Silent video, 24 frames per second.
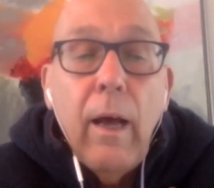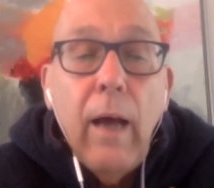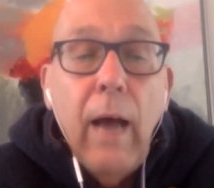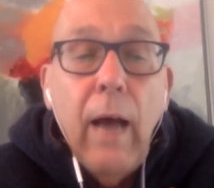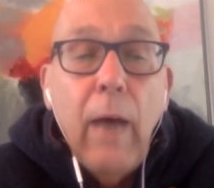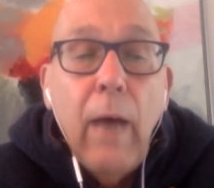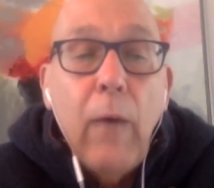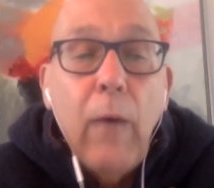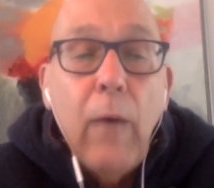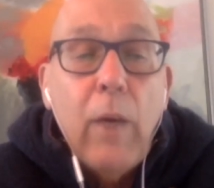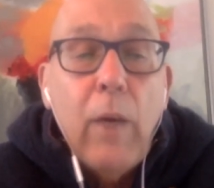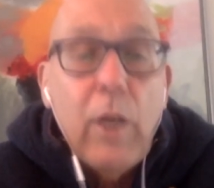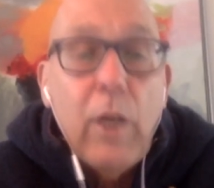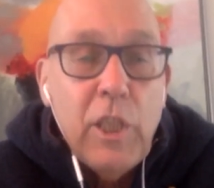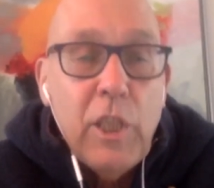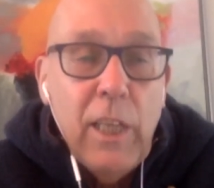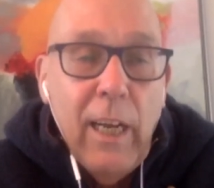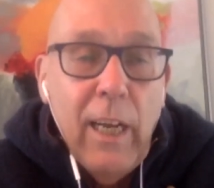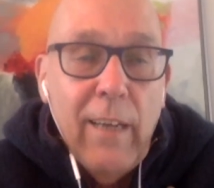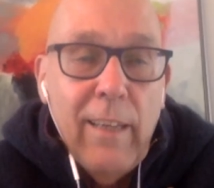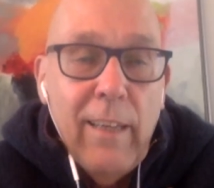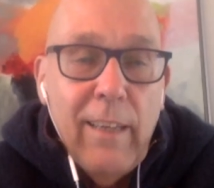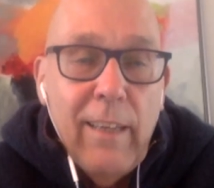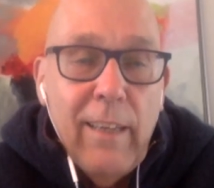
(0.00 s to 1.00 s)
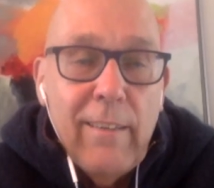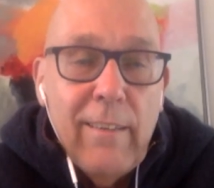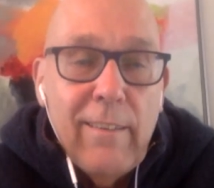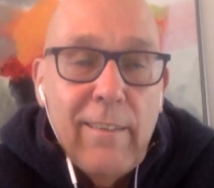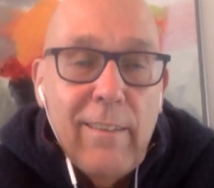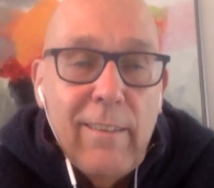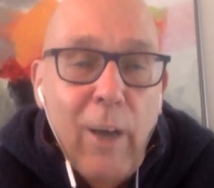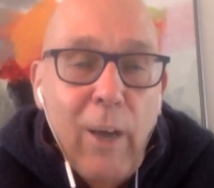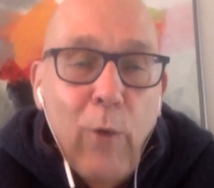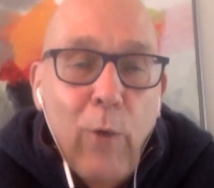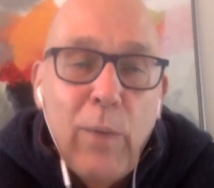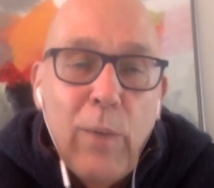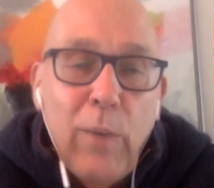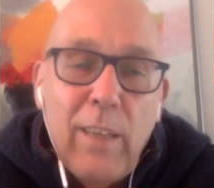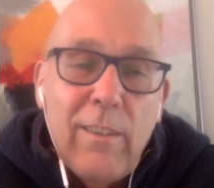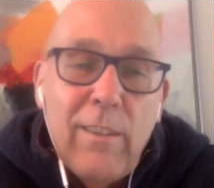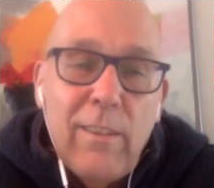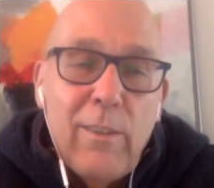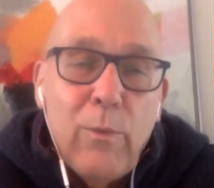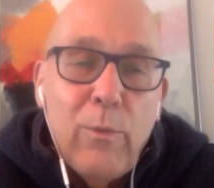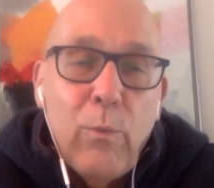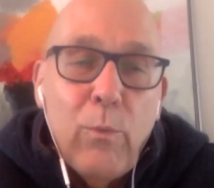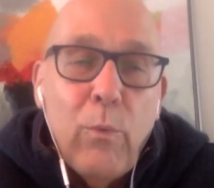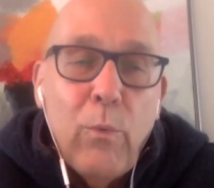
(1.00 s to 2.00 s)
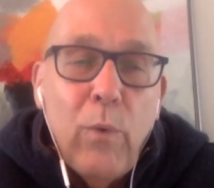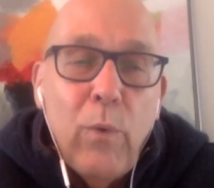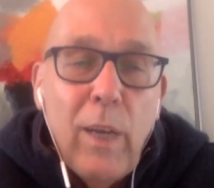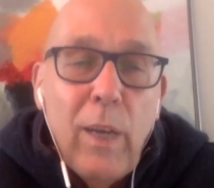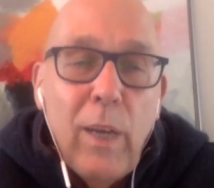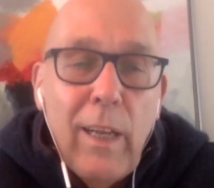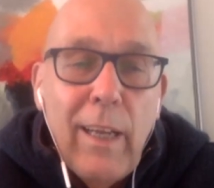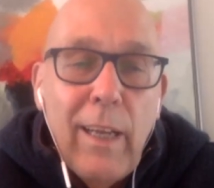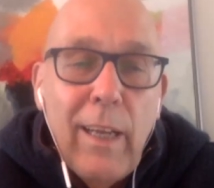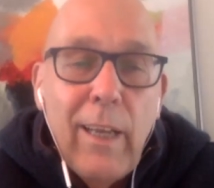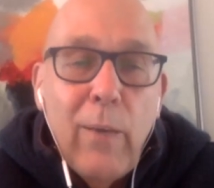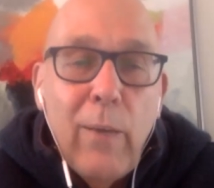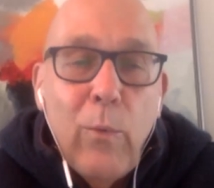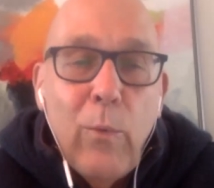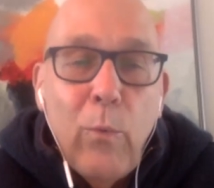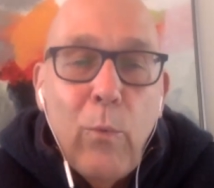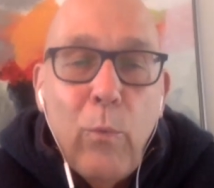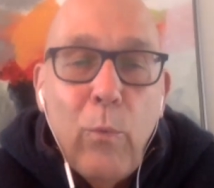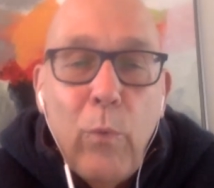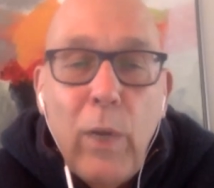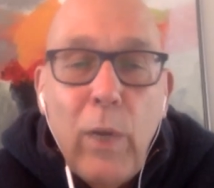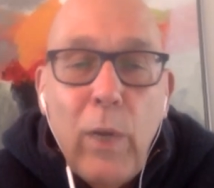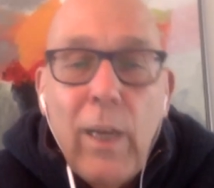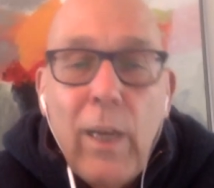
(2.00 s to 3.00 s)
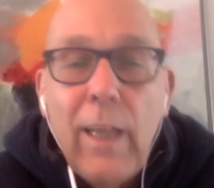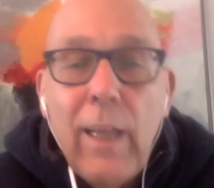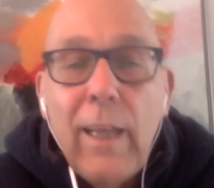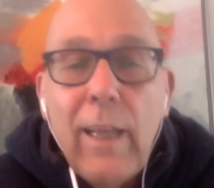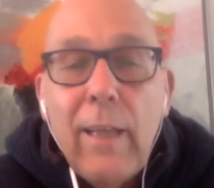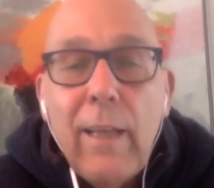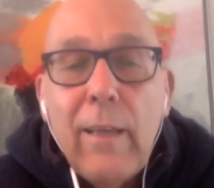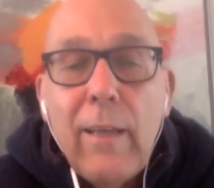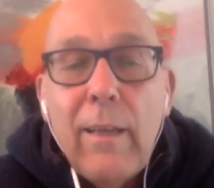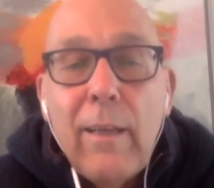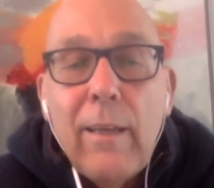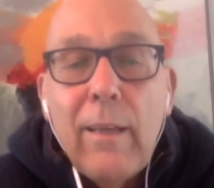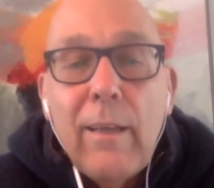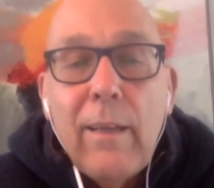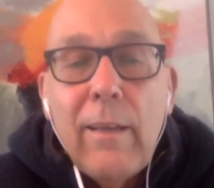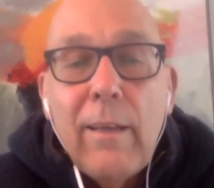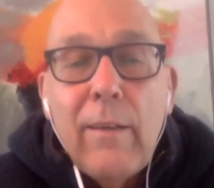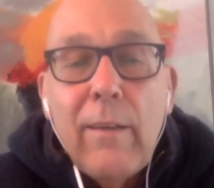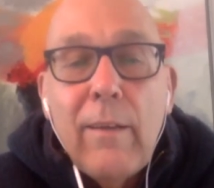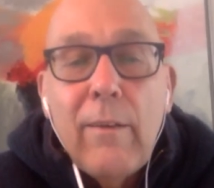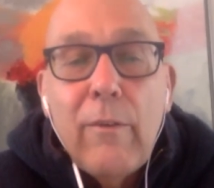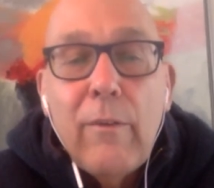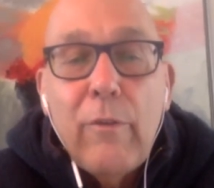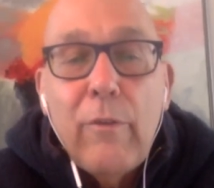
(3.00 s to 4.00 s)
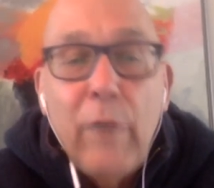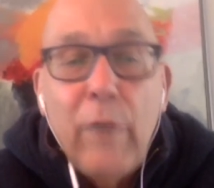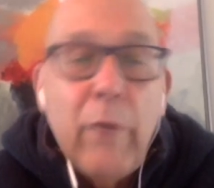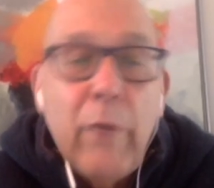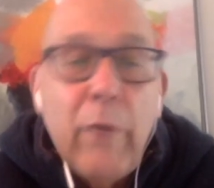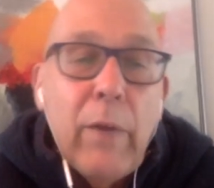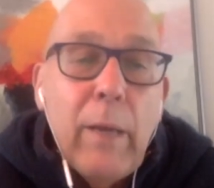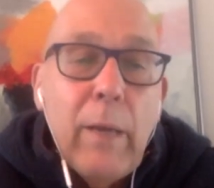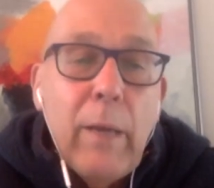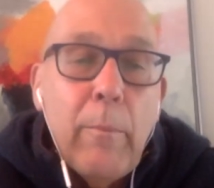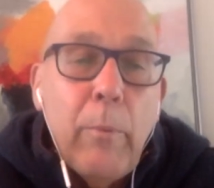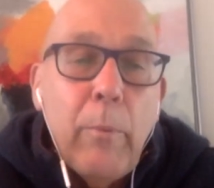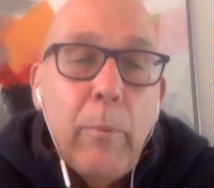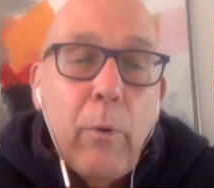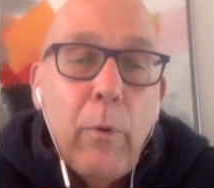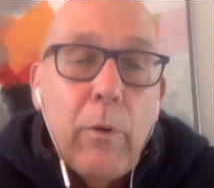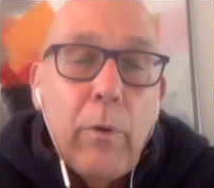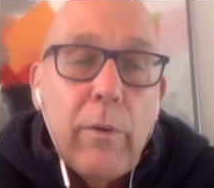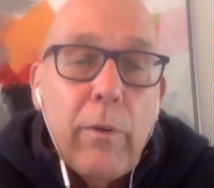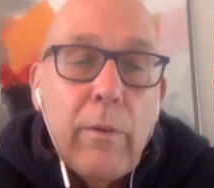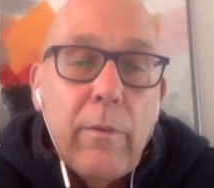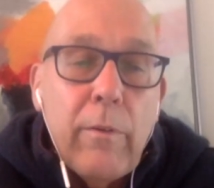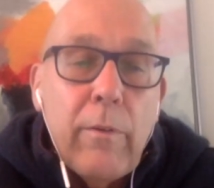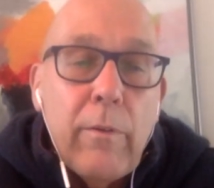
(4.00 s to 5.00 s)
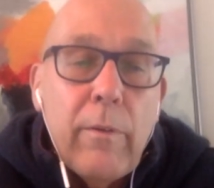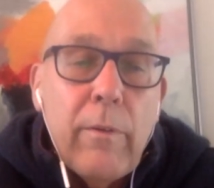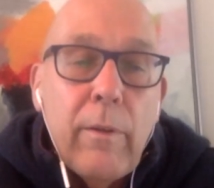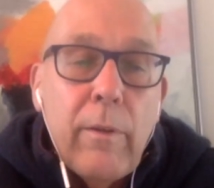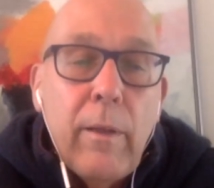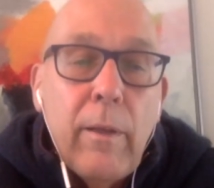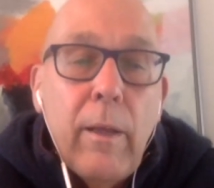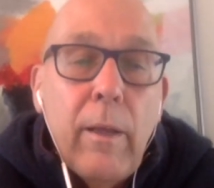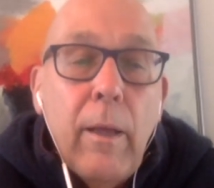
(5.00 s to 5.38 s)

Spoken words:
I want to share this. Oh, this is really, really very important.